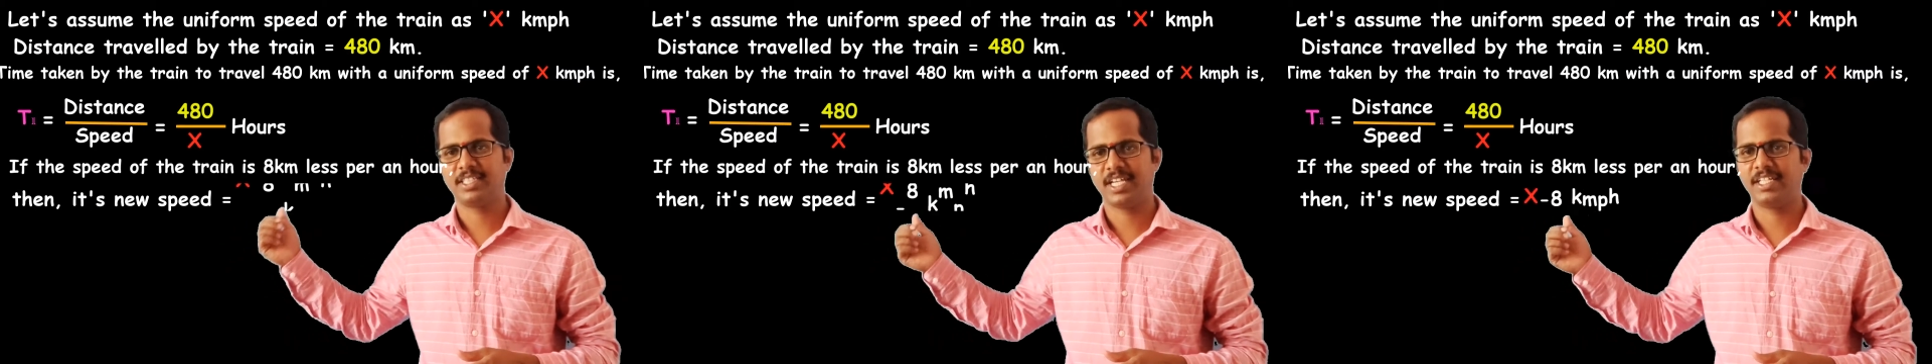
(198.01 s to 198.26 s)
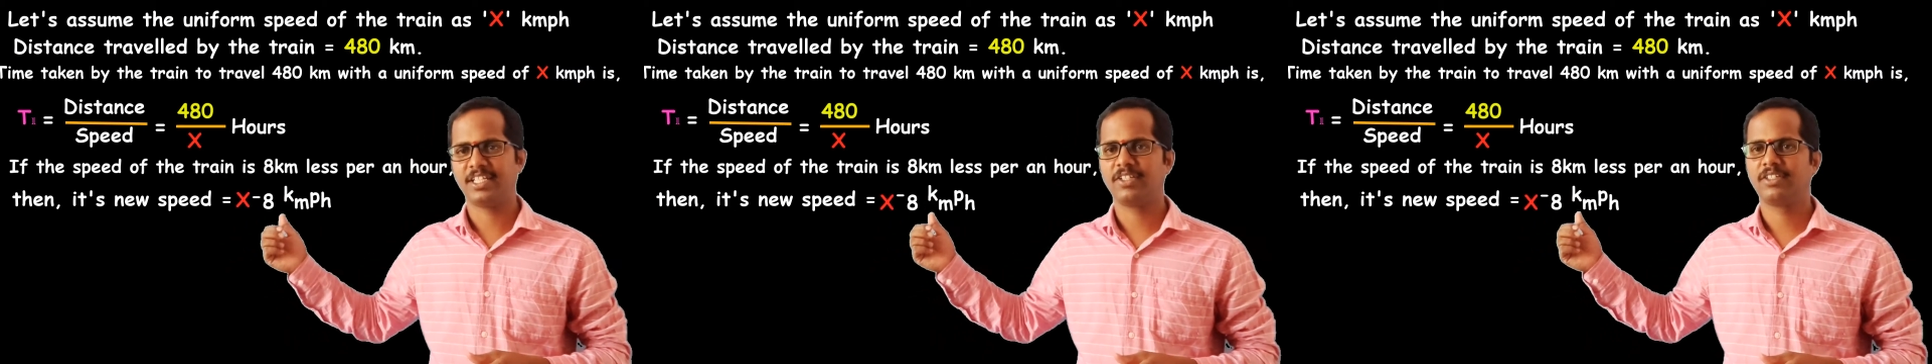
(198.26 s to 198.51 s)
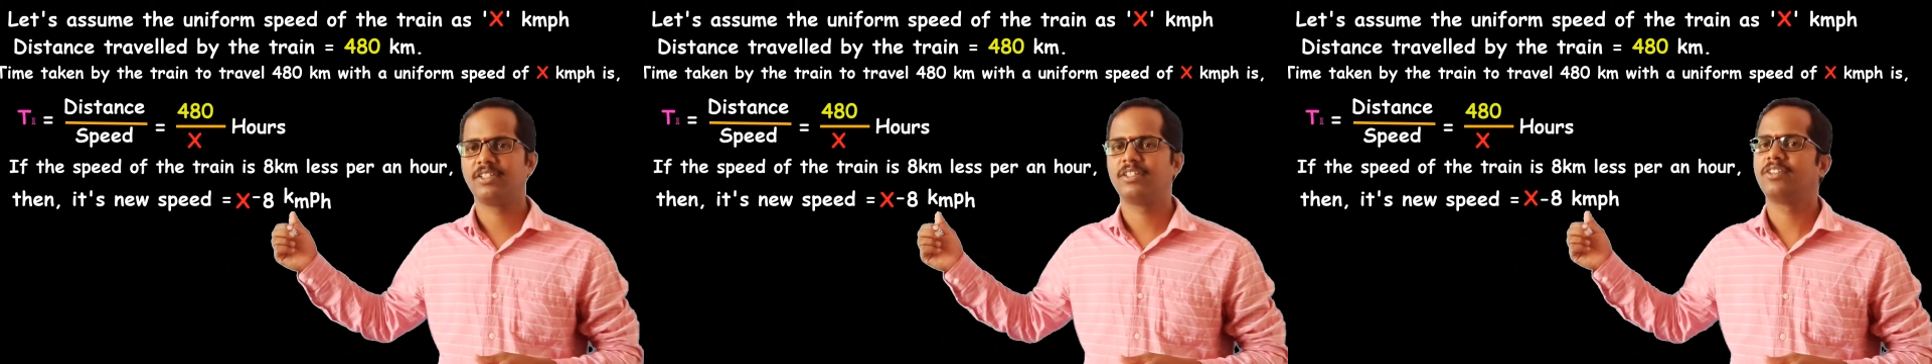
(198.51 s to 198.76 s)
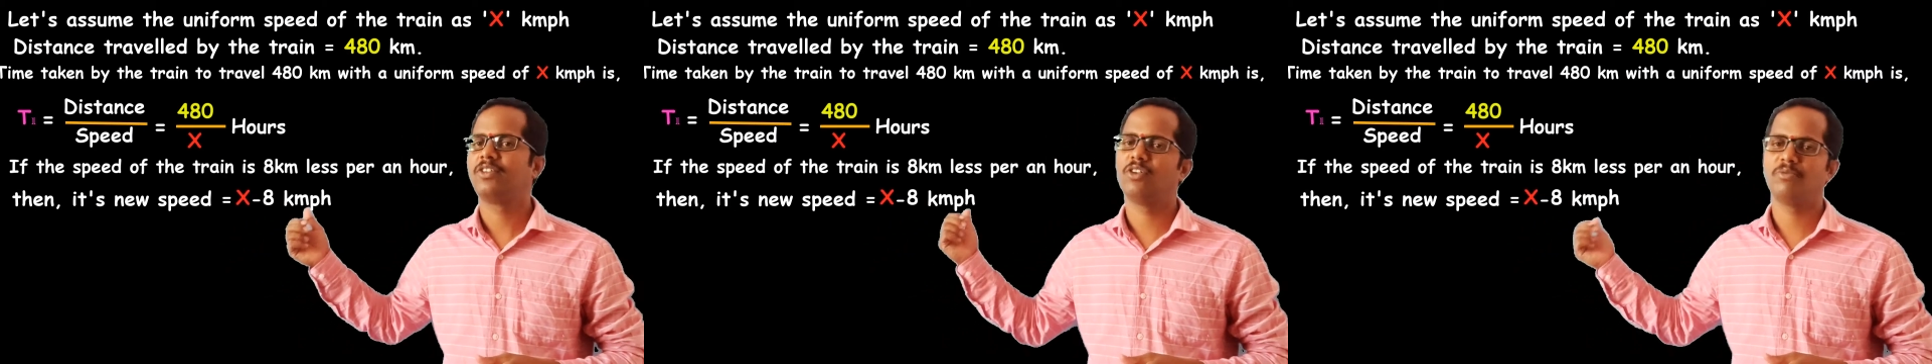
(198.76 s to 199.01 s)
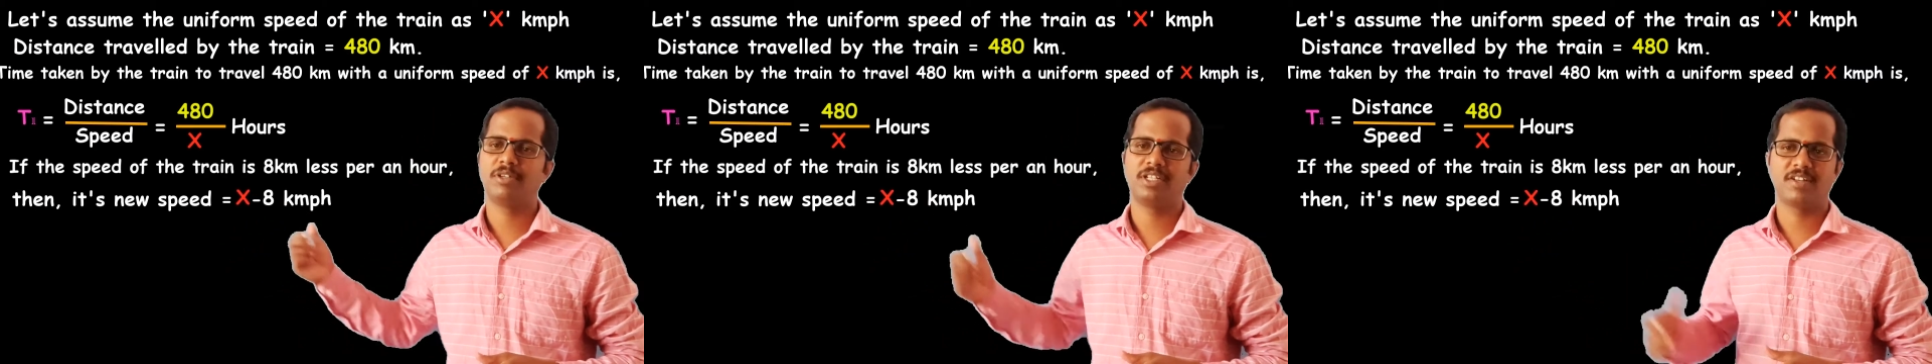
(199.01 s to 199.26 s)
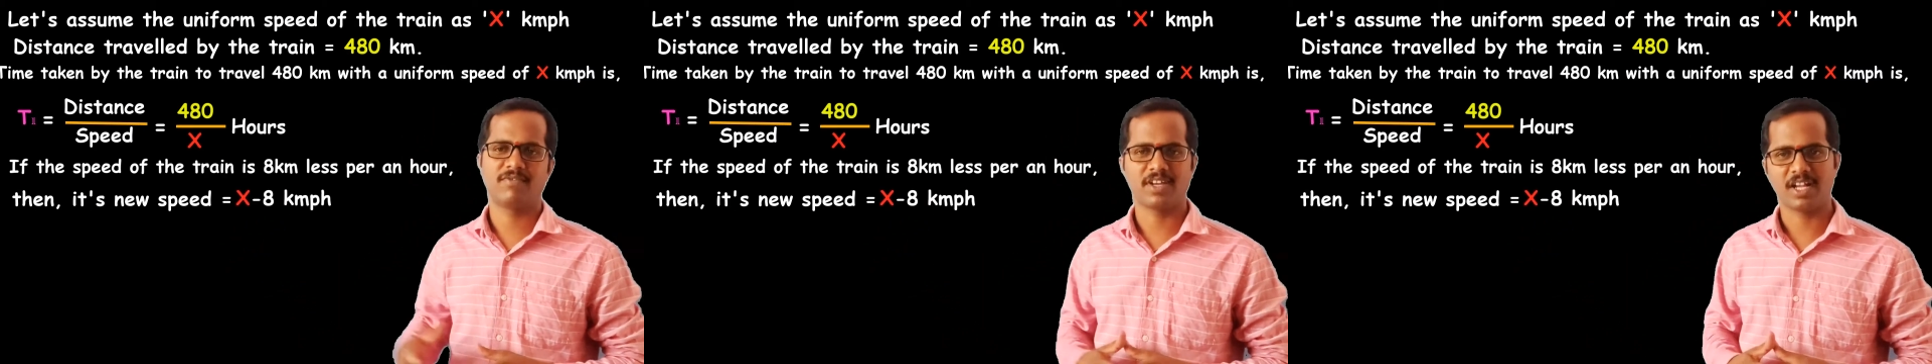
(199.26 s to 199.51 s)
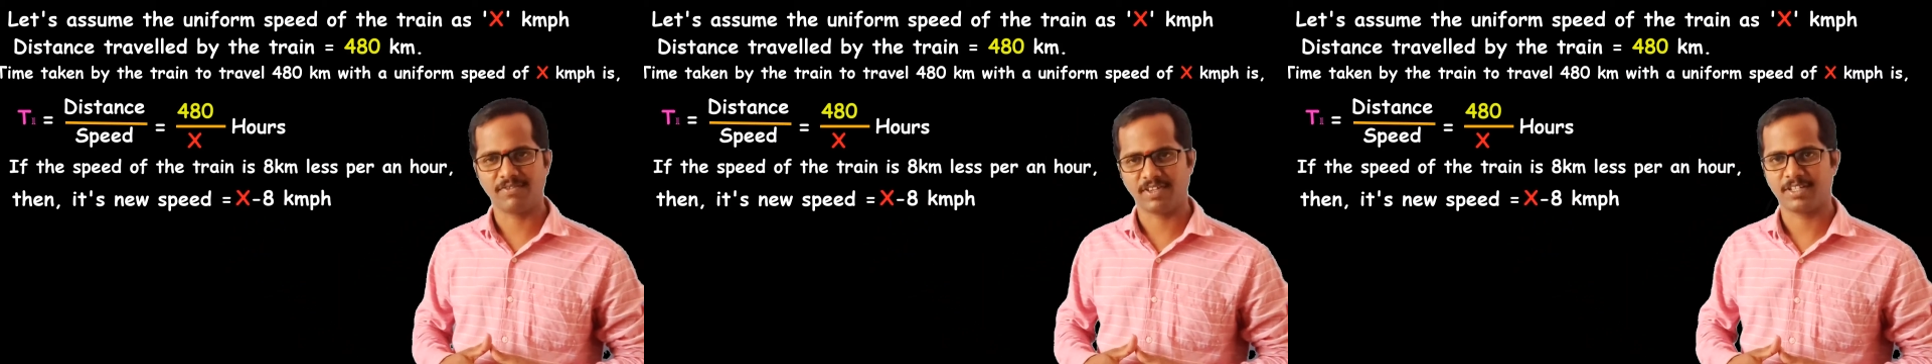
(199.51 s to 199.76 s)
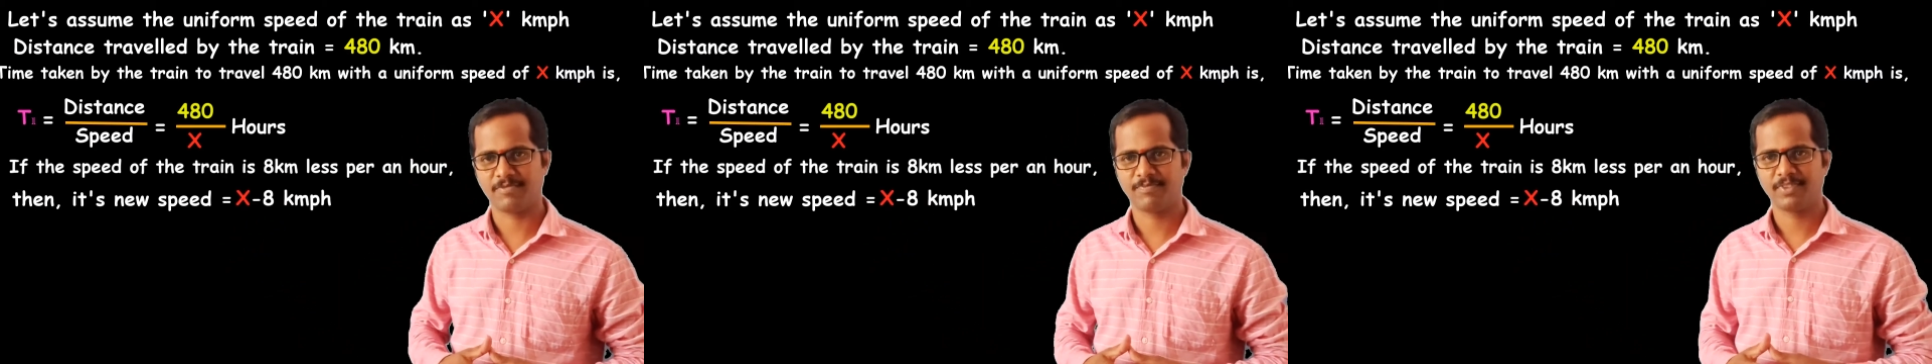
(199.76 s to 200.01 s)
8 km per
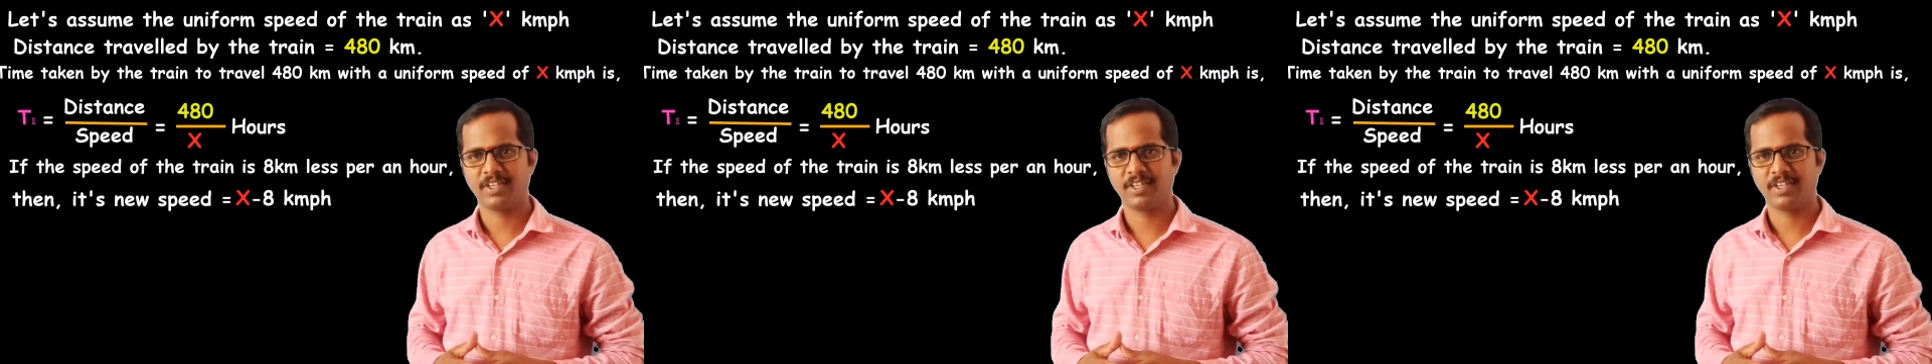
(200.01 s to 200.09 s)
hour.